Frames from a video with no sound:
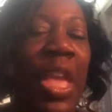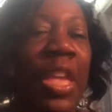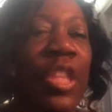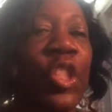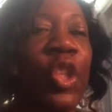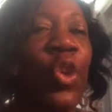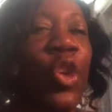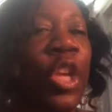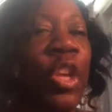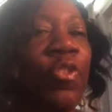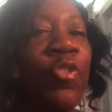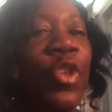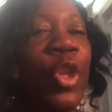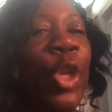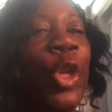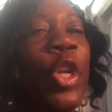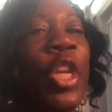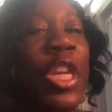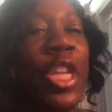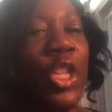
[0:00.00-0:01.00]
So if
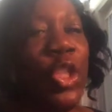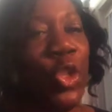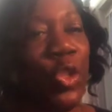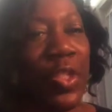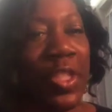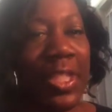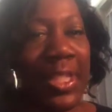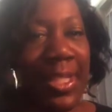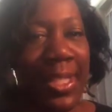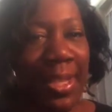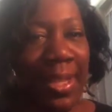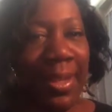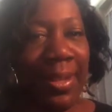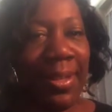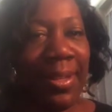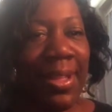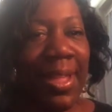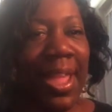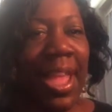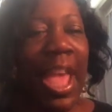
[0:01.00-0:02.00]
you're
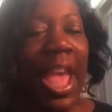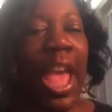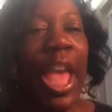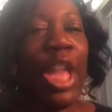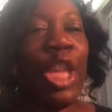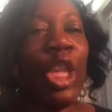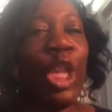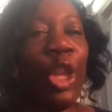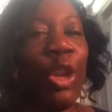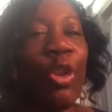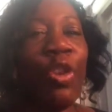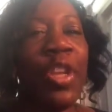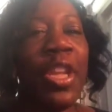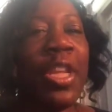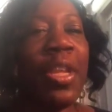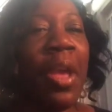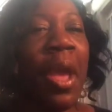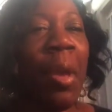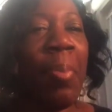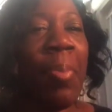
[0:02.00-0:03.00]
interested in
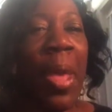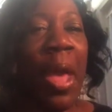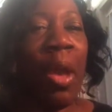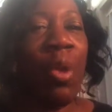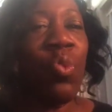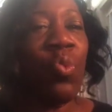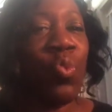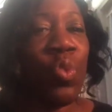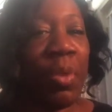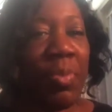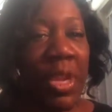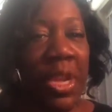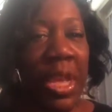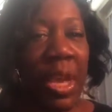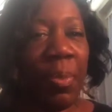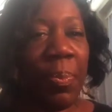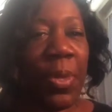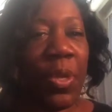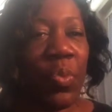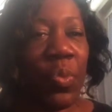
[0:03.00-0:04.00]
learning about Women
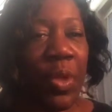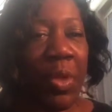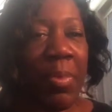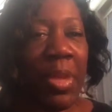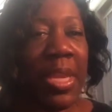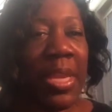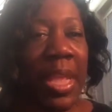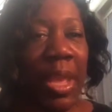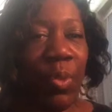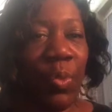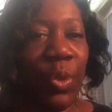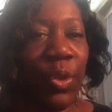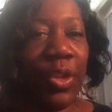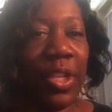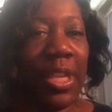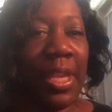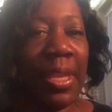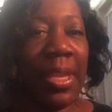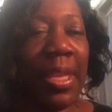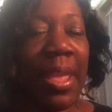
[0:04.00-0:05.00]
Helping Women
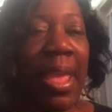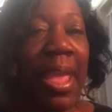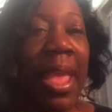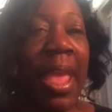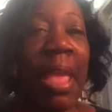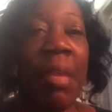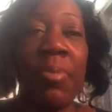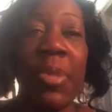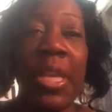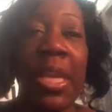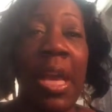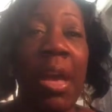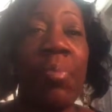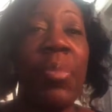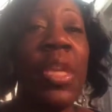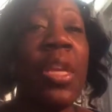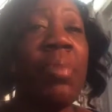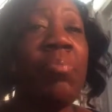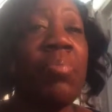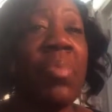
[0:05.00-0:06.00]
Networking and
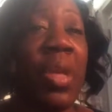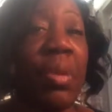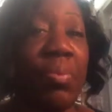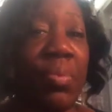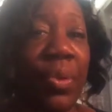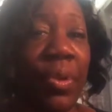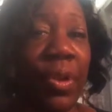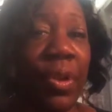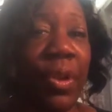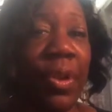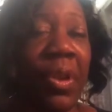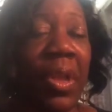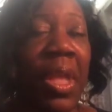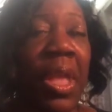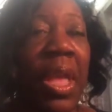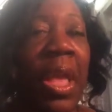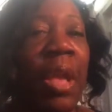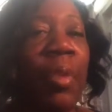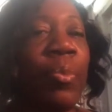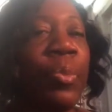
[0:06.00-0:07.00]
becoming a member,
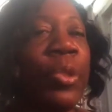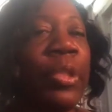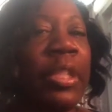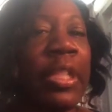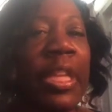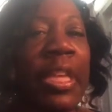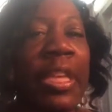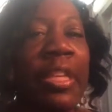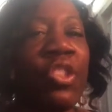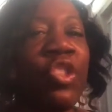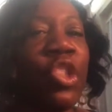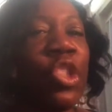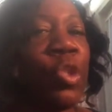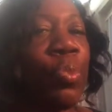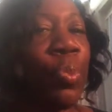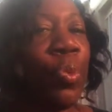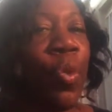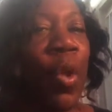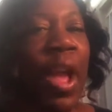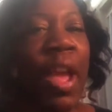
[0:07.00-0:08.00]
please
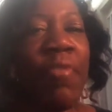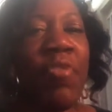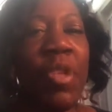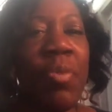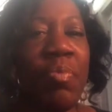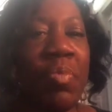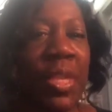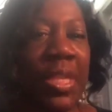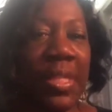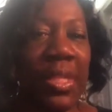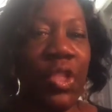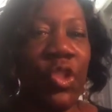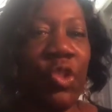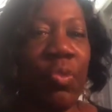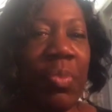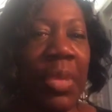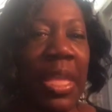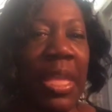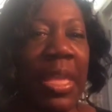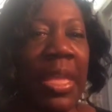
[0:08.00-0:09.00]
just private message
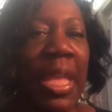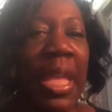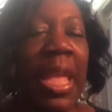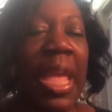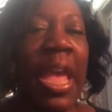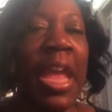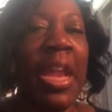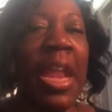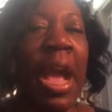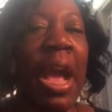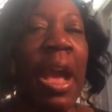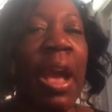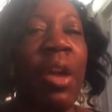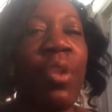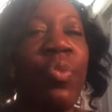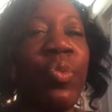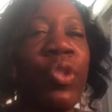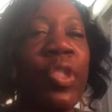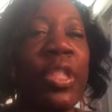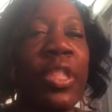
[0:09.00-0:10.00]
me and I
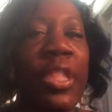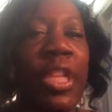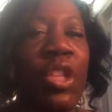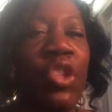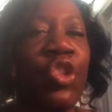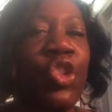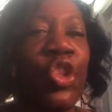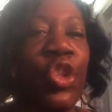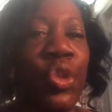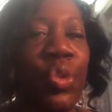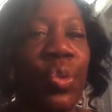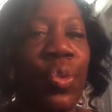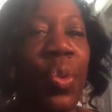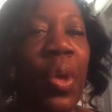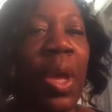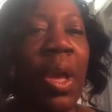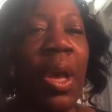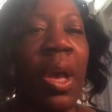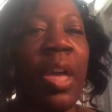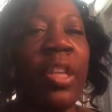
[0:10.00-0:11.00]
will send you
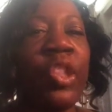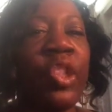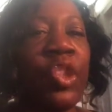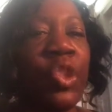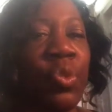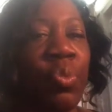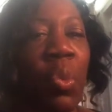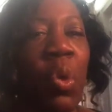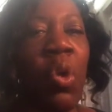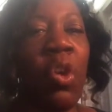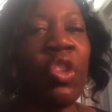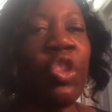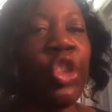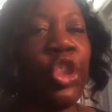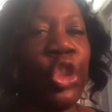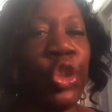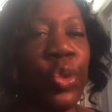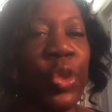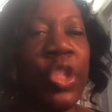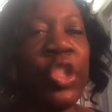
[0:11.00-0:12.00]
a small
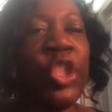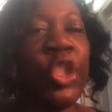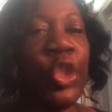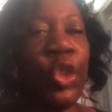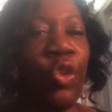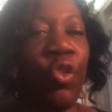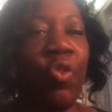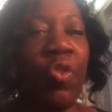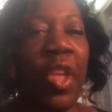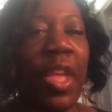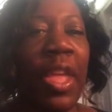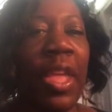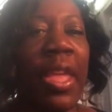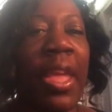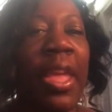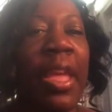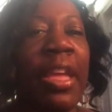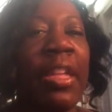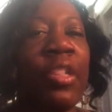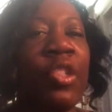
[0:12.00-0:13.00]
short survey
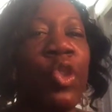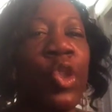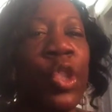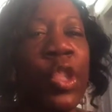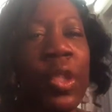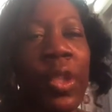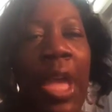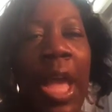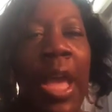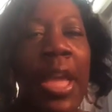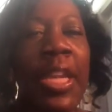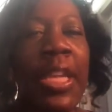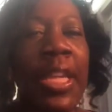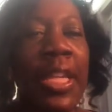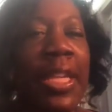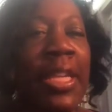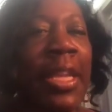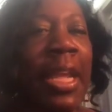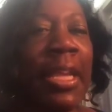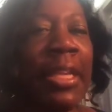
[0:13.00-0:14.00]
to just kind of
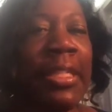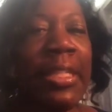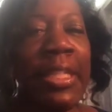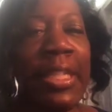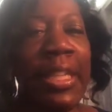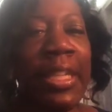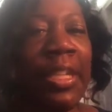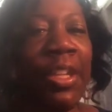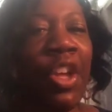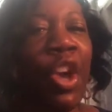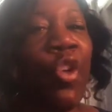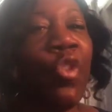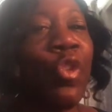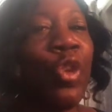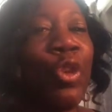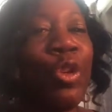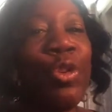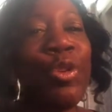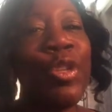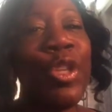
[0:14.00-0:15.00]
get an idea of
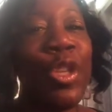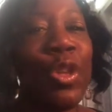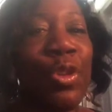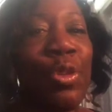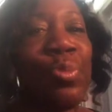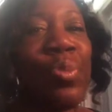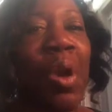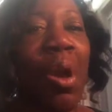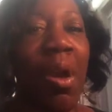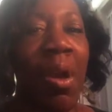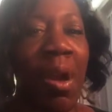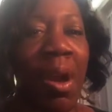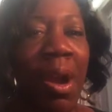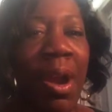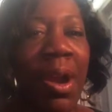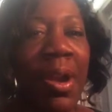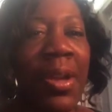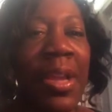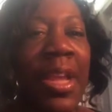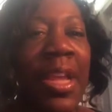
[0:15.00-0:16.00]
who you
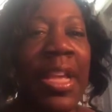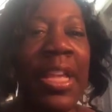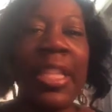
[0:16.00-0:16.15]
are.